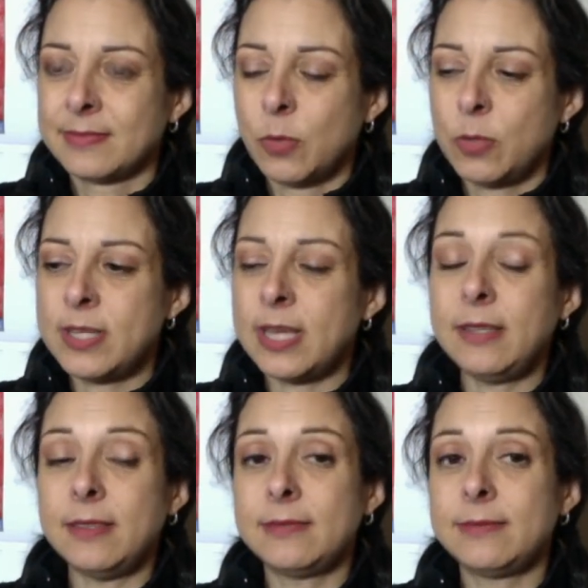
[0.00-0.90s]
What's
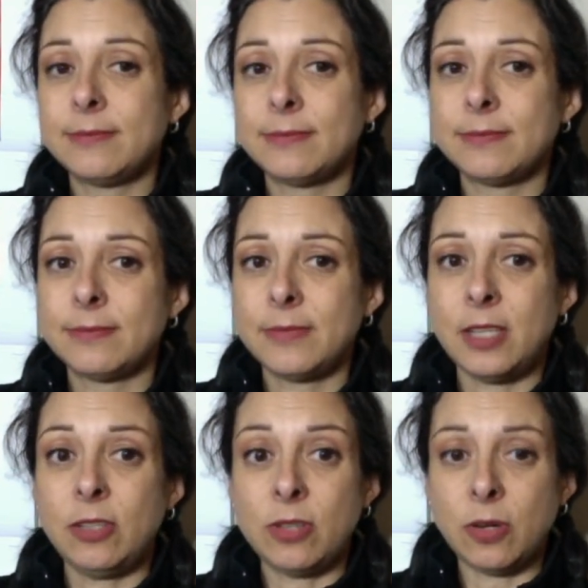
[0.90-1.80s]
hidden that
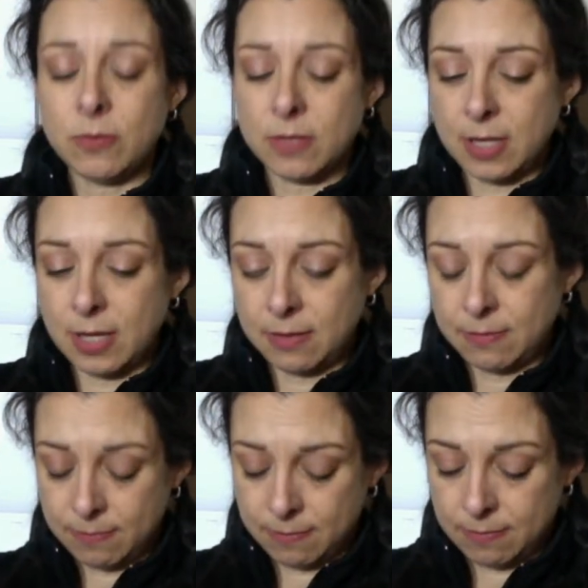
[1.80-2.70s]
you don't see?
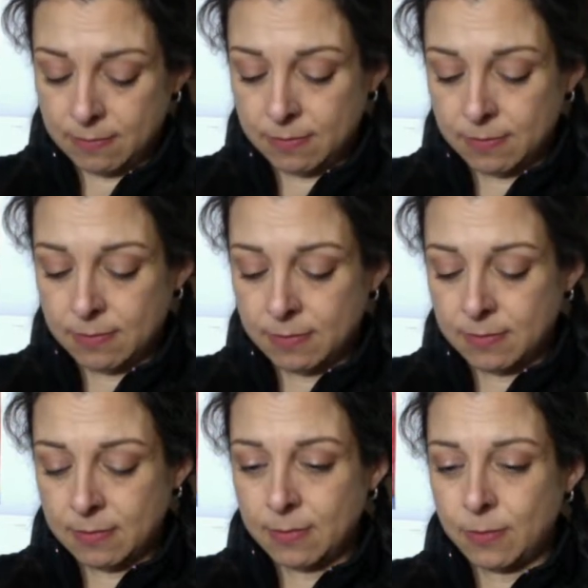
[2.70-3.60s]

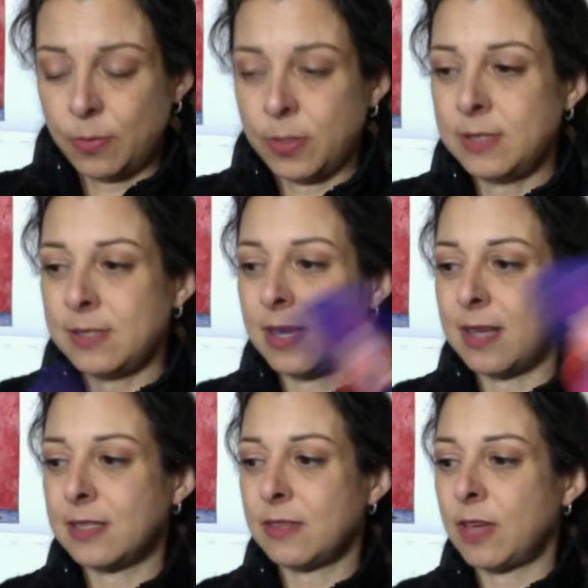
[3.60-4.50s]

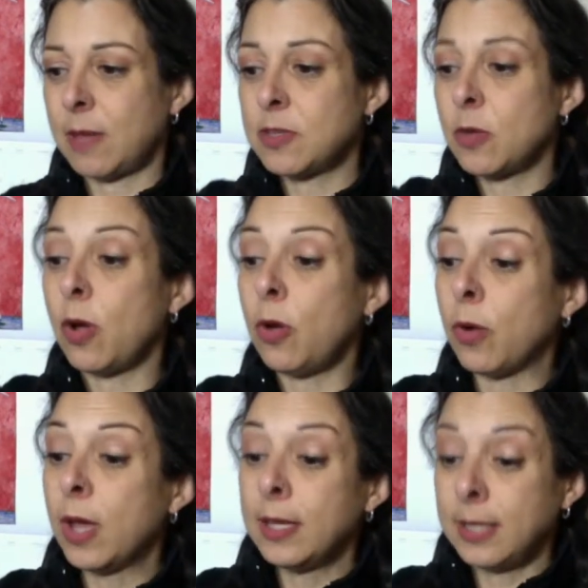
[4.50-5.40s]
Princess of Cups. So,
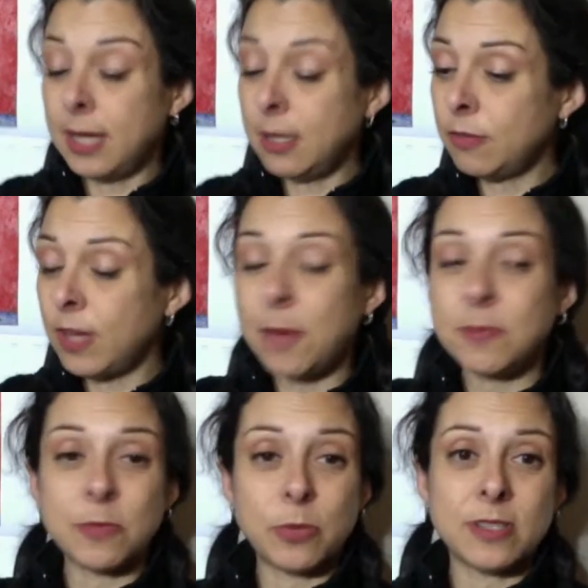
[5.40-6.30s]
King of Cups
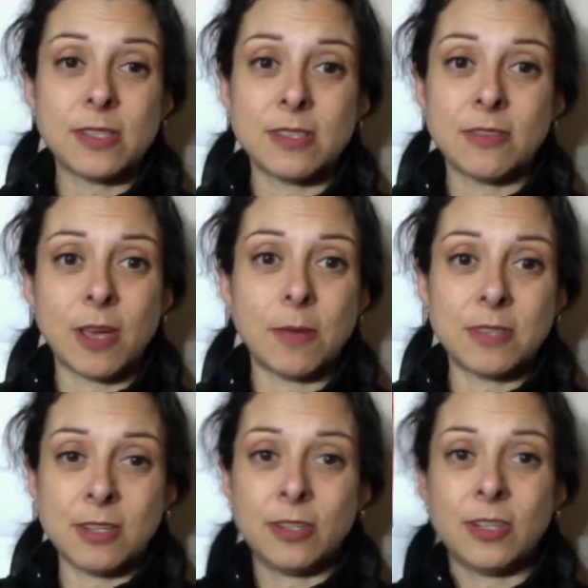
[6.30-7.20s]
and Princess of Cups. So
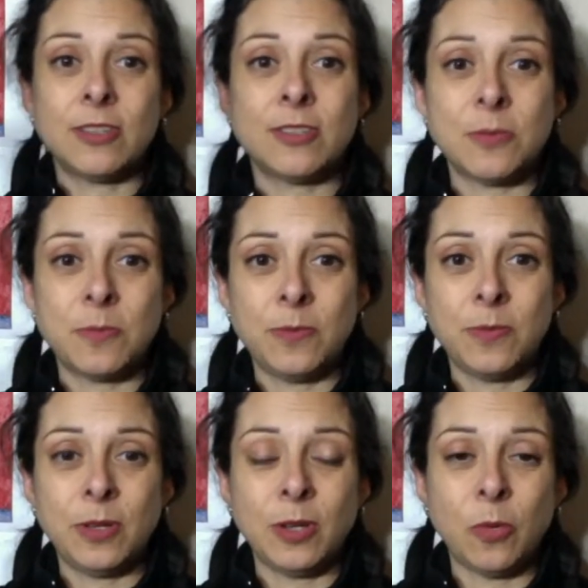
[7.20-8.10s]
here's the
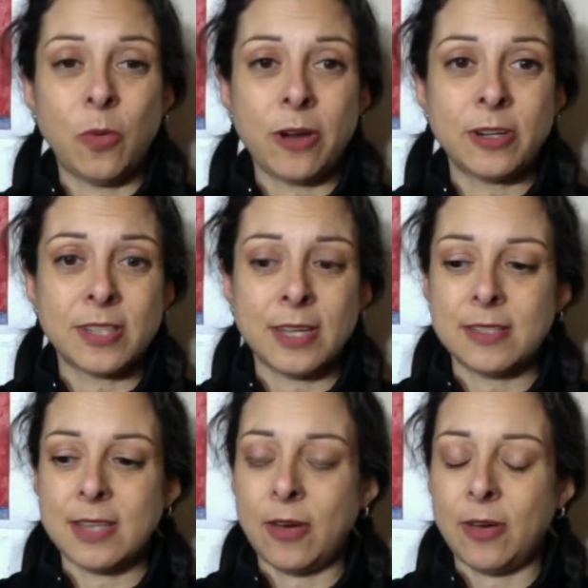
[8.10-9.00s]
water
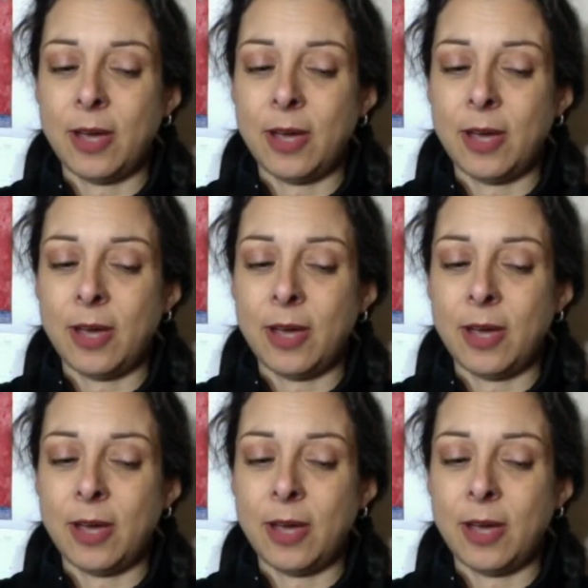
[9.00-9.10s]
signs now.